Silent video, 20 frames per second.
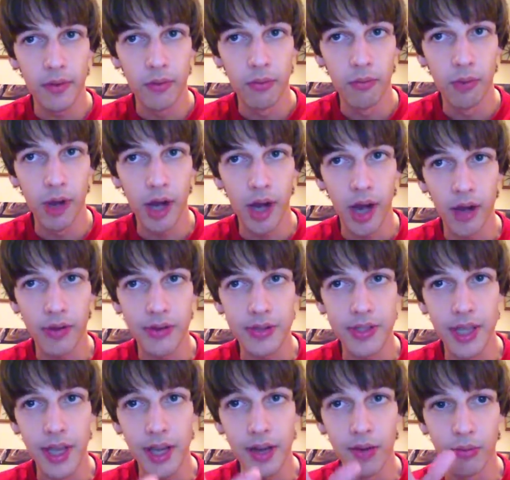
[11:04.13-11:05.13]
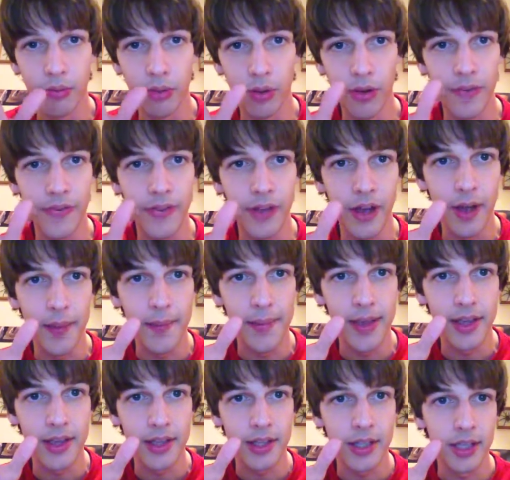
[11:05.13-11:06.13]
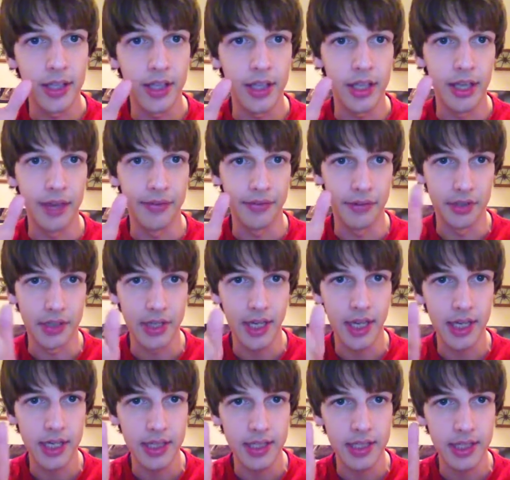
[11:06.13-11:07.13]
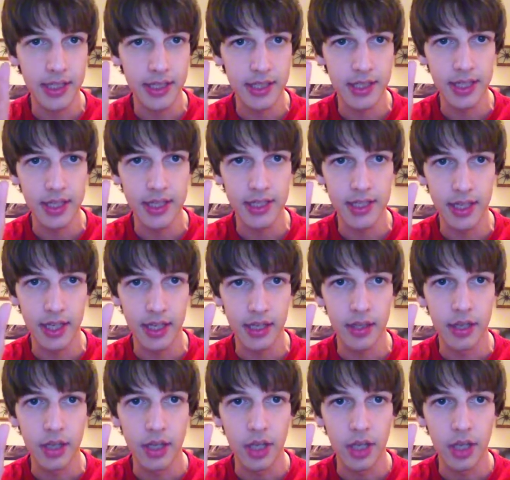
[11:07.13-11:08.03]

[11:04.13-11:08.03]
what I would say rule of thumb is, if your deck is consistent,